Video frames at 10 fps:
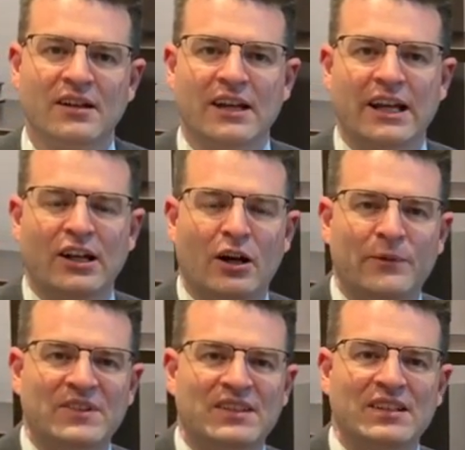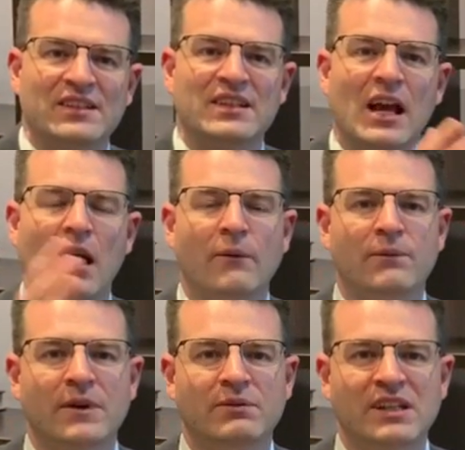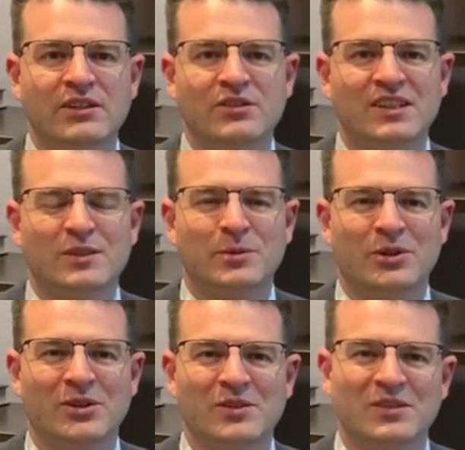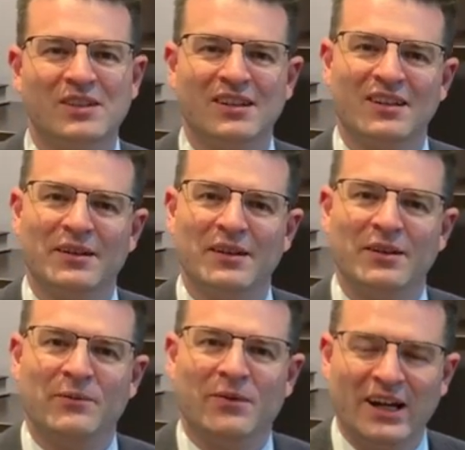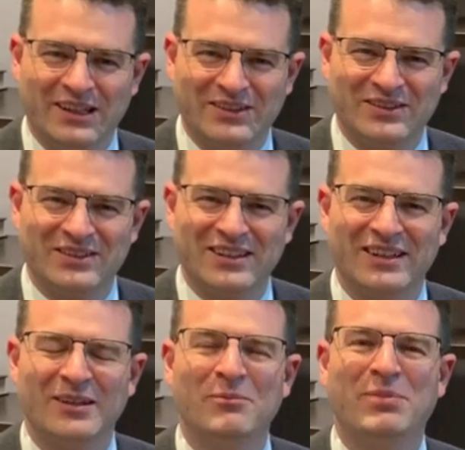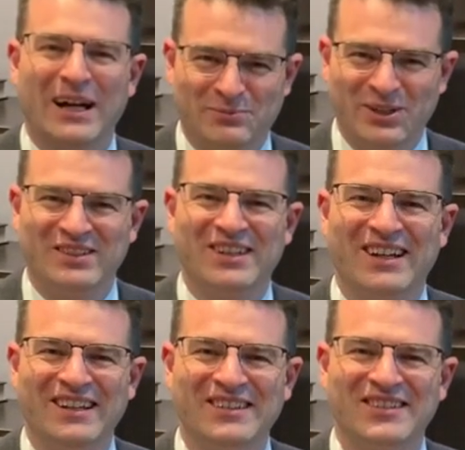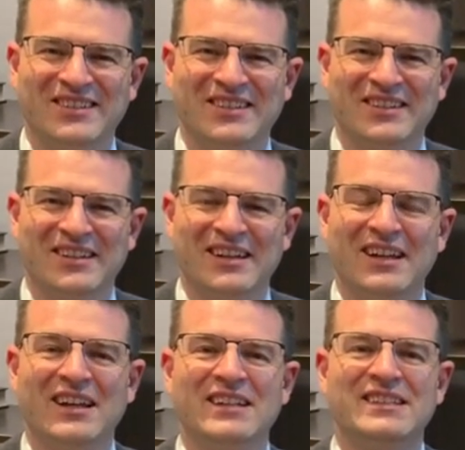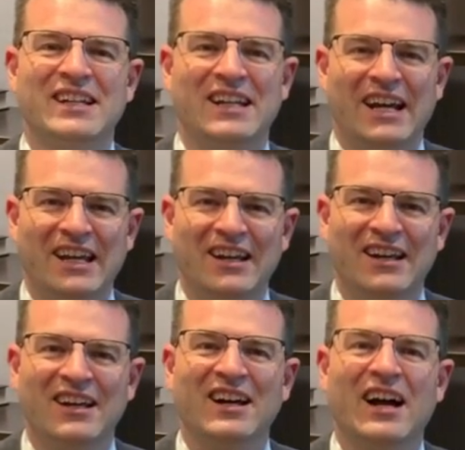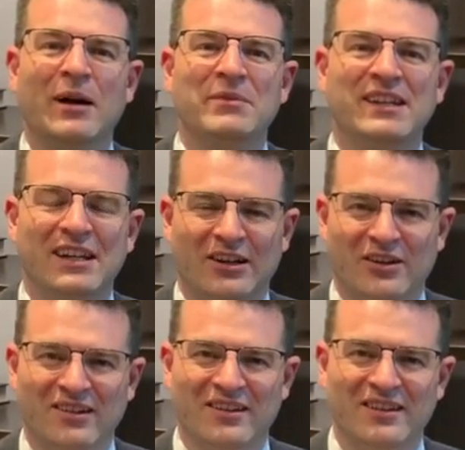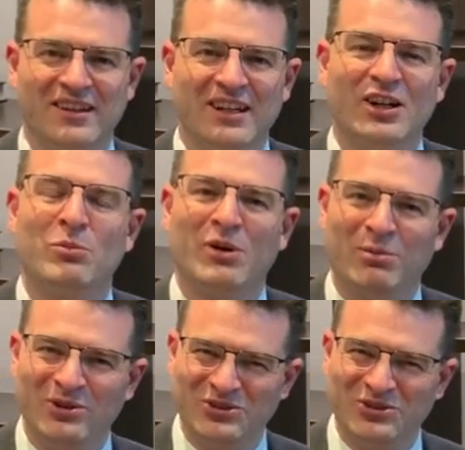Eight offices, 15 years experience, advice backed by science. Today, I'm here in our Propulo